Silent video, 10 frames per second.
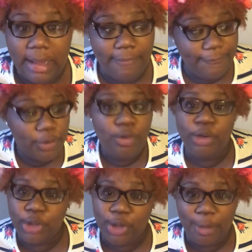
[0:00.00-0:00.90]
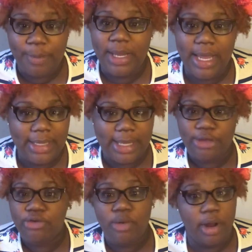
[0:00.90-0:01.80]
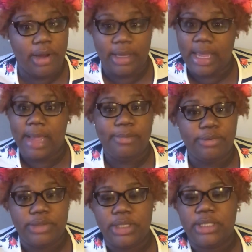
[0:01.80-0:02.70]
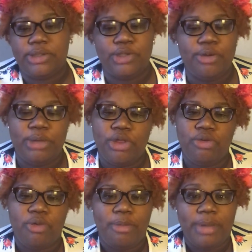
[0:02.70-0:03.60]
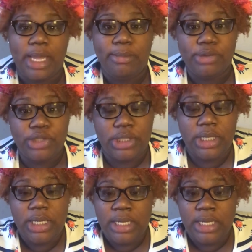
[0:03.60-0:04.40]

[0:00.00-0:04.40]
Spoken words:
food on your plate that you aren't able to consume, that you won't be able to